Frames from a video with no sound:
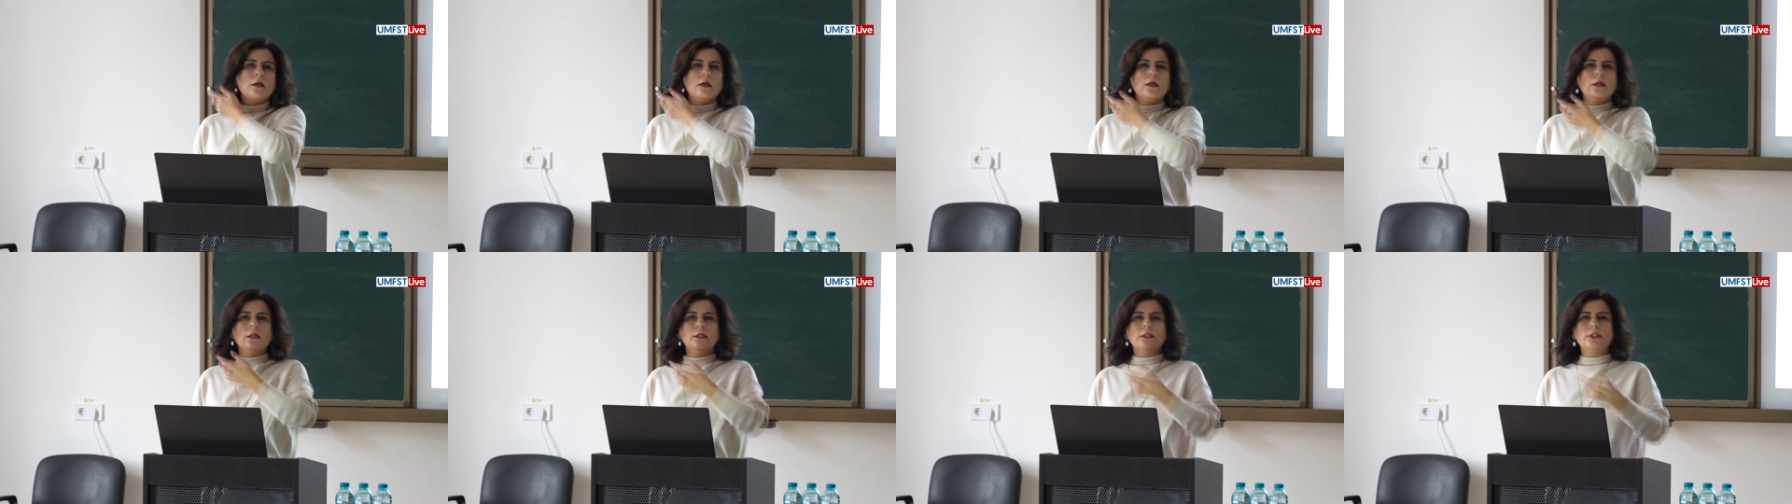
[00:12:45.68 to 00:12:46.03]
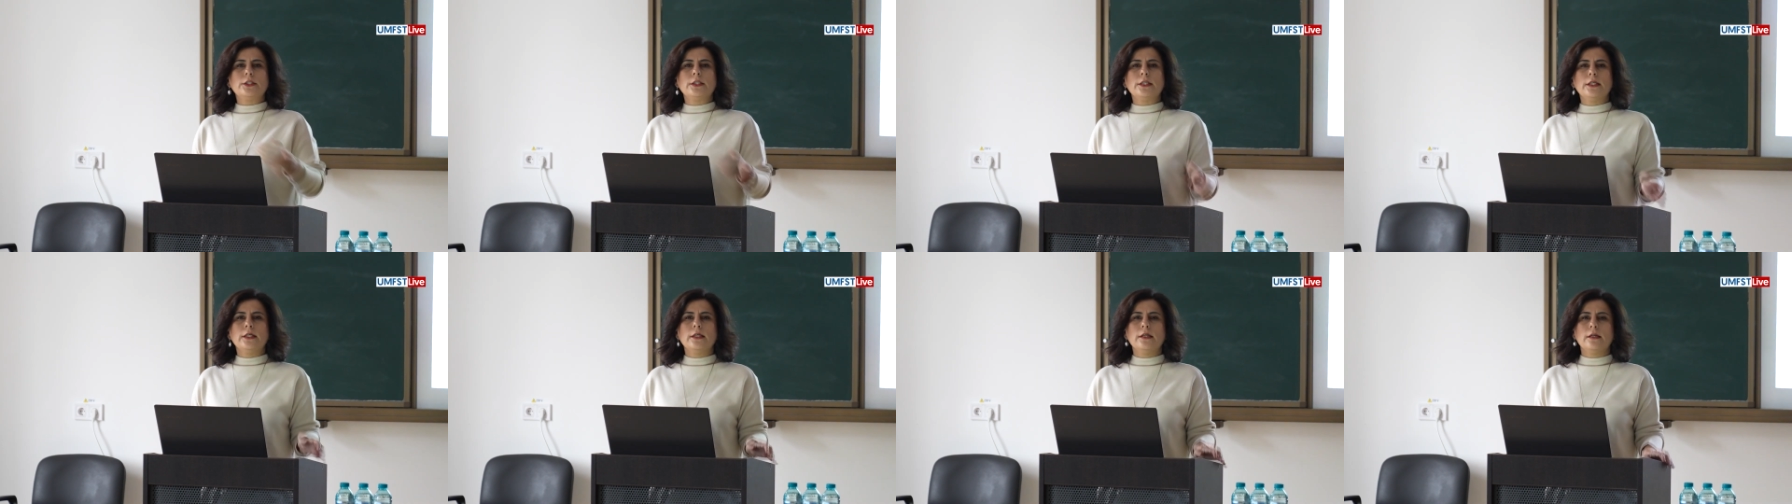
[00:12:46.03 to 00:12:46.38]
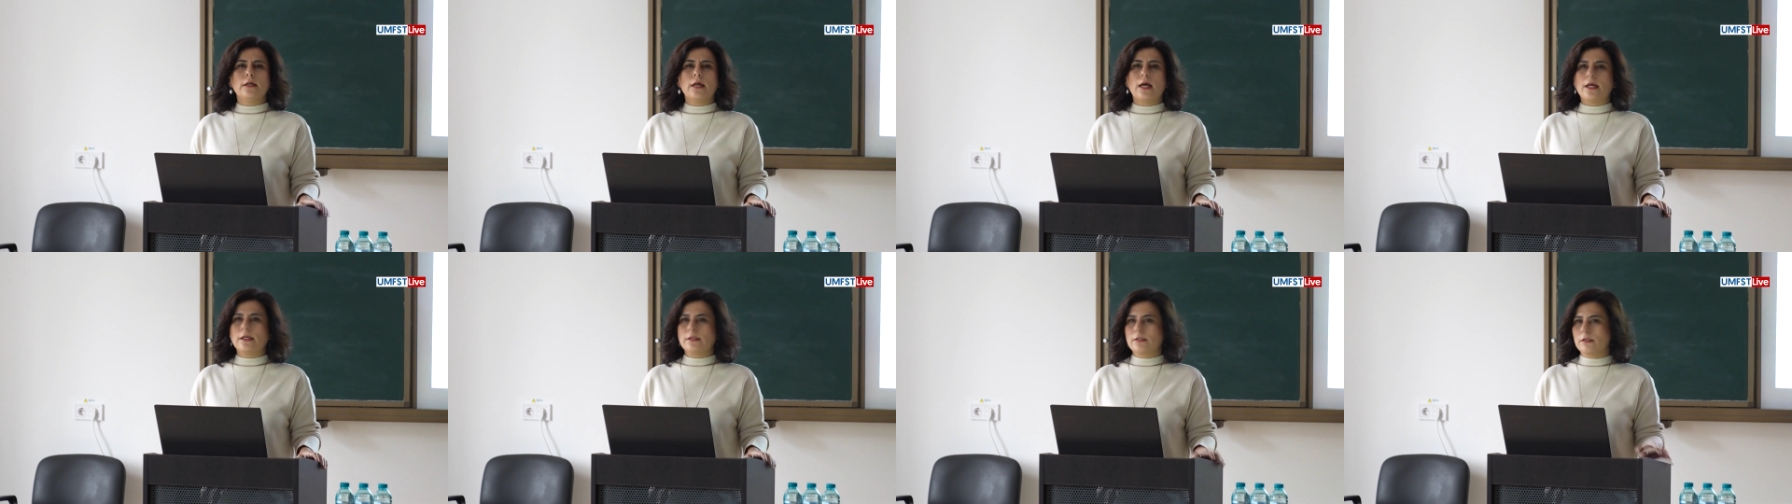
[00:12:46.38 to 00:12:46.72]
she
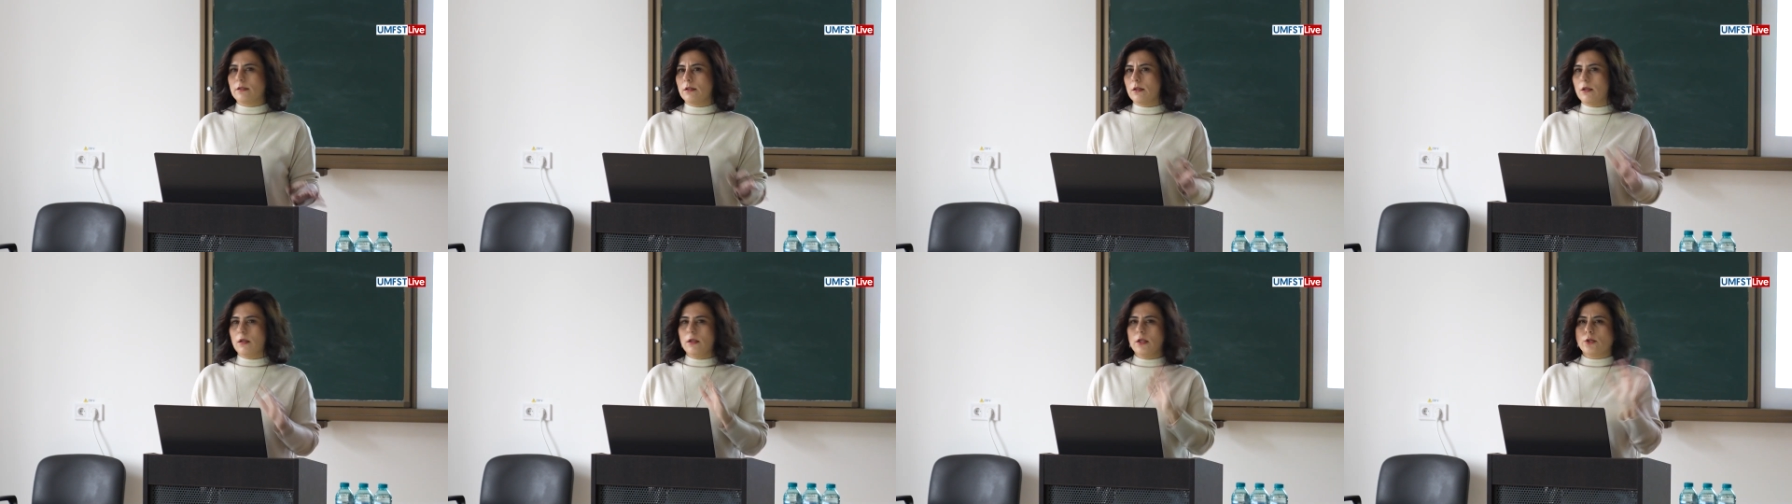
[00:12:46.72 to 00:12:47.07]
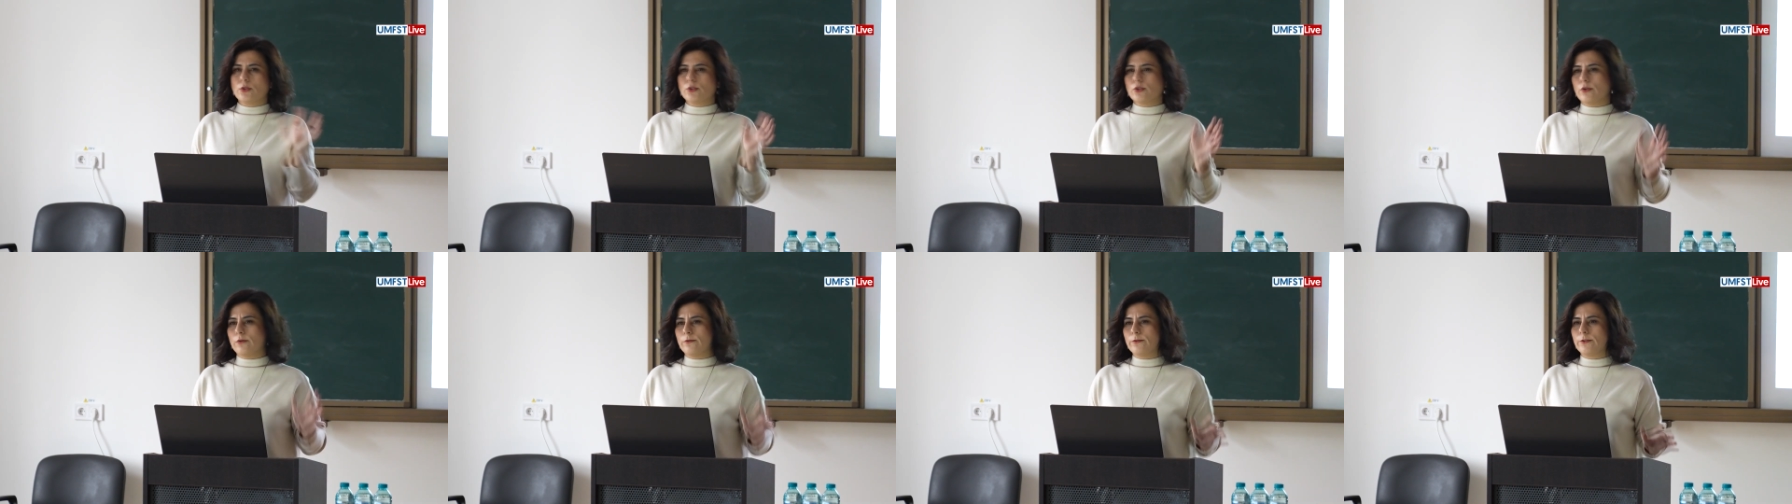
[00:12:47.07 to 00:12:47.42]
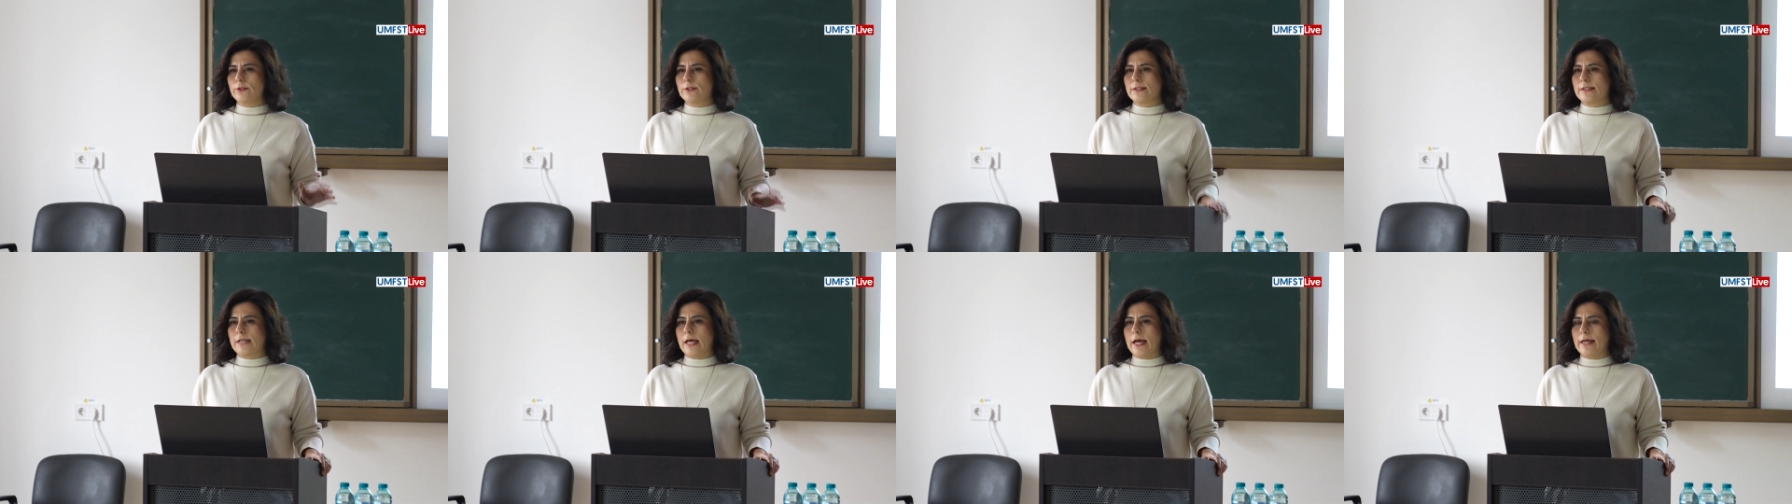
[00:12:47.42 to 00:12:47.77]
has lots of
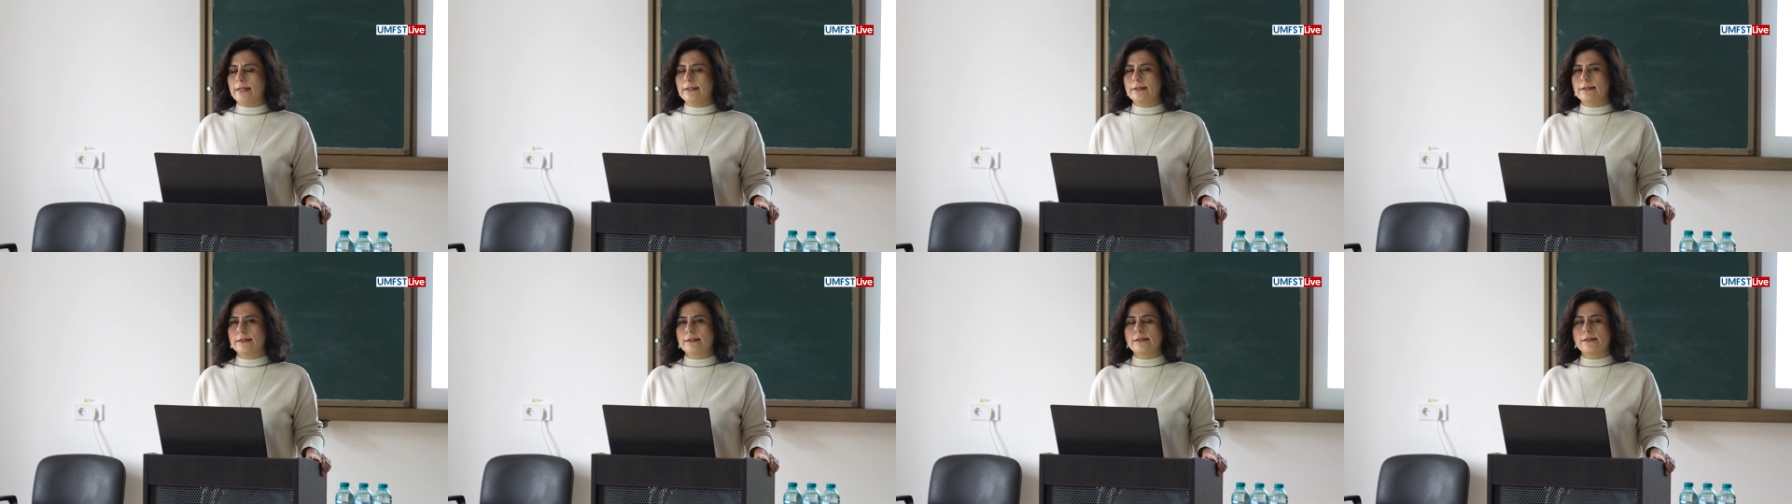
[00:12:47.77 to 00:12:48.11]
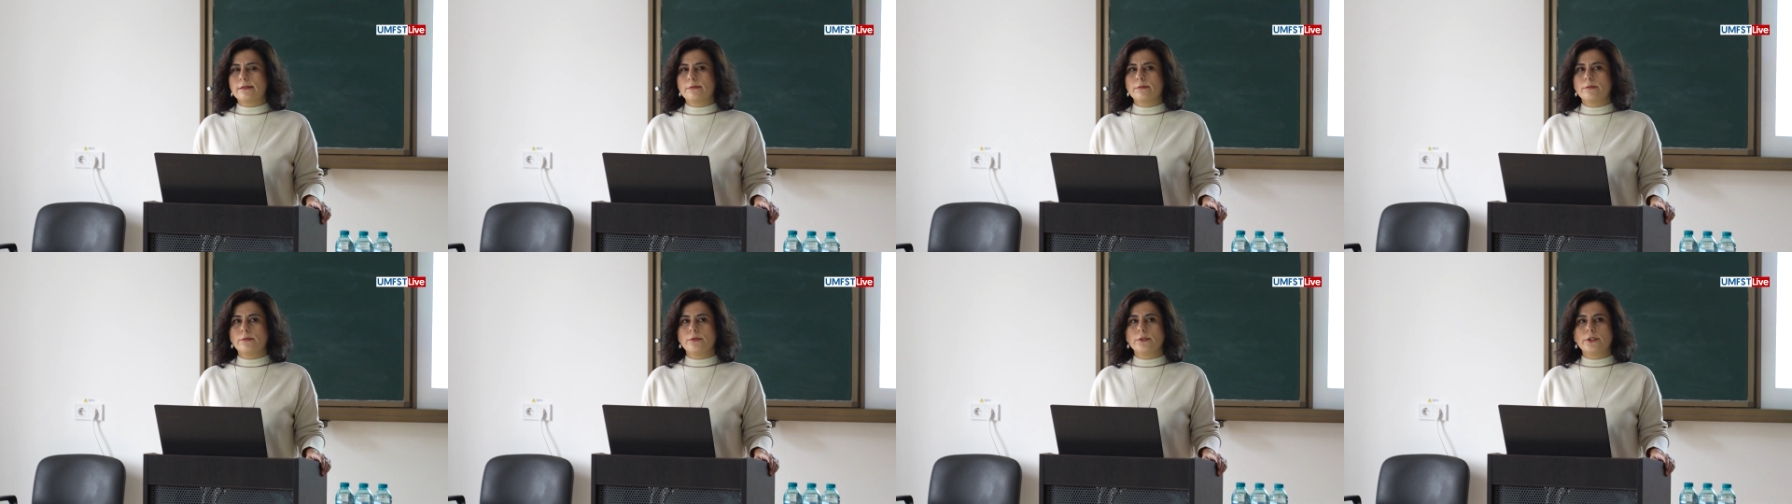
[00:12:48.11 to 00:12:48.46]
sites.